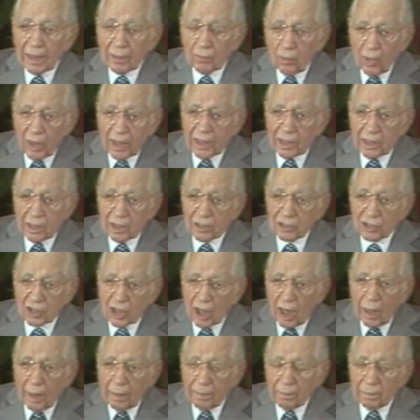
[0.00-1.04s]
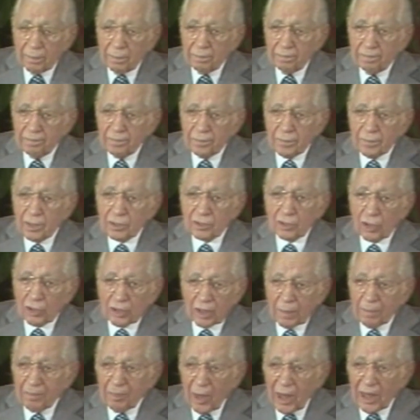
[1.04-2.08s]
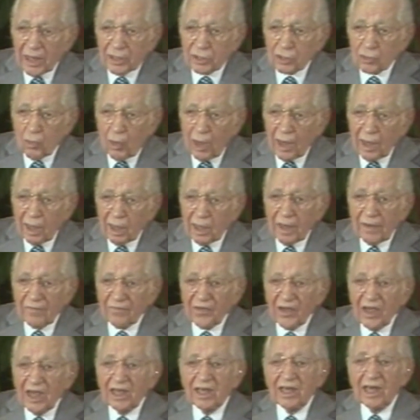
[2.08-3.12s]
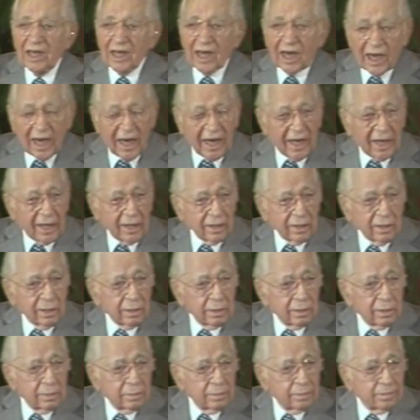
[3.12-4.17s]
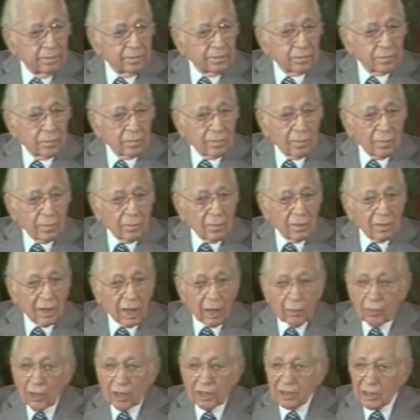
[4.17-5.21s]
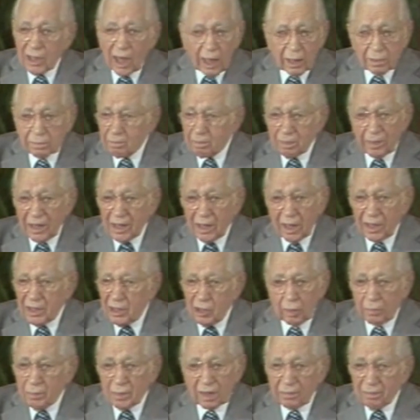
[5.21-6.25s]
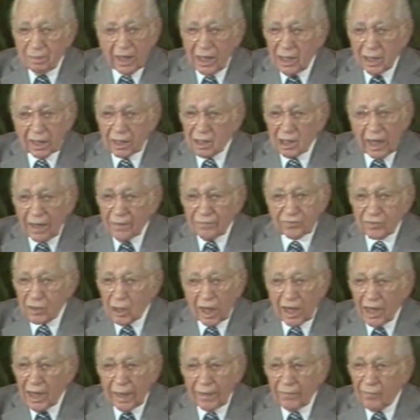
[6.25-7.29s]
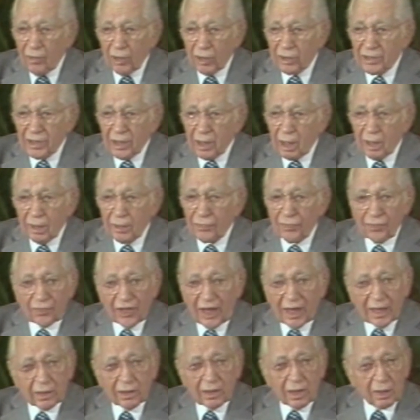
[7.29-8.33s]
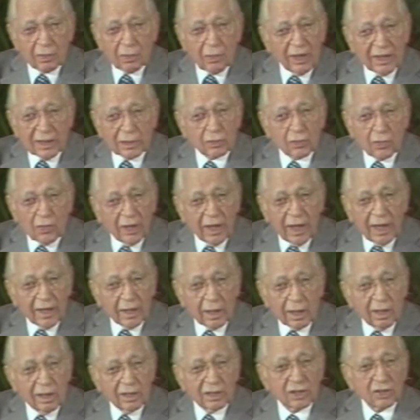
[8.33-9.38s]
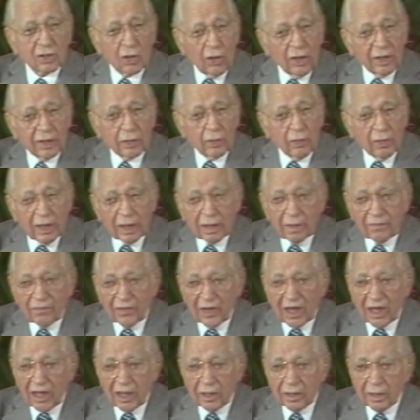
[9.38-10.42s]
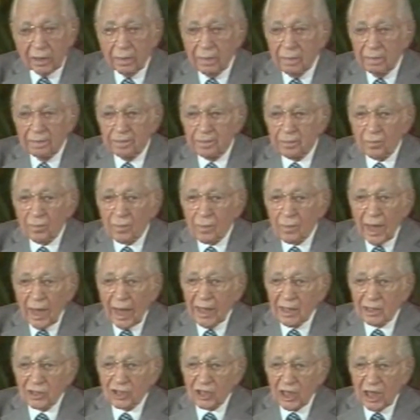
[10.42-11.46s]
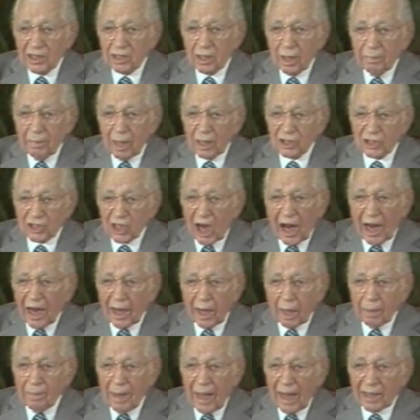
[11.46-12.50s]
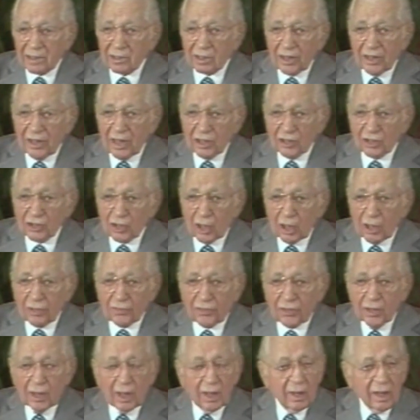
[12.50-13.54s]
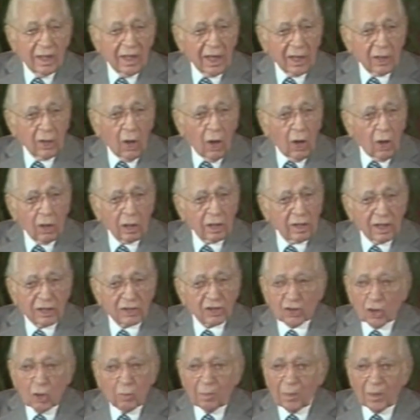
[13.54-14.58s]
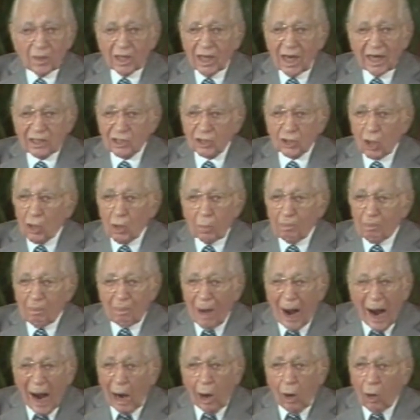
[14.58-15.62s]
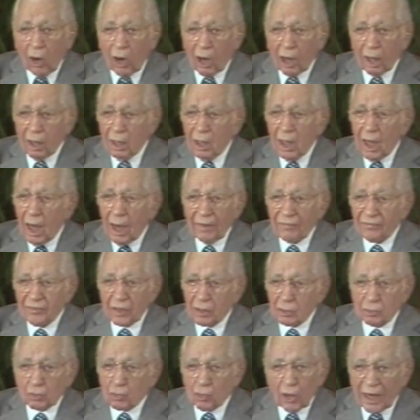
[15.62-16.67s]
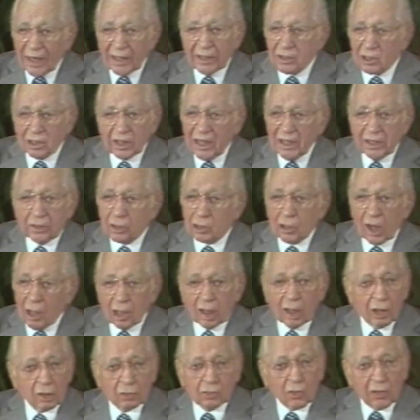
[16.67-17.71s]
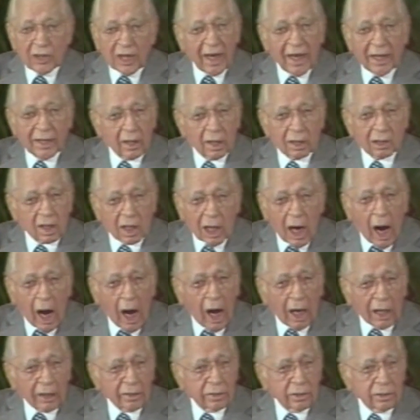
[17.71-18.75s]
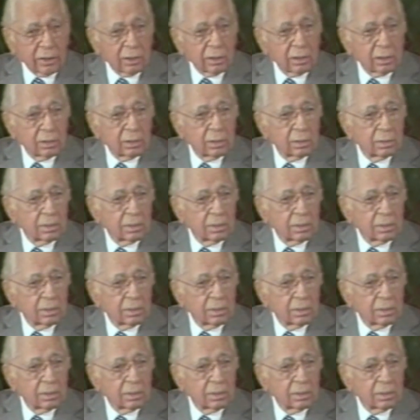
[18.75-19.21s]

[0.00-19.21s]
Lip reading: And when it has come to the place where if he delayed, there would not be a human being left alive on the earth, then the great Creator is going to intervene and send the Messiah back to this earth in all the supernatural power of the great eternal Creator God.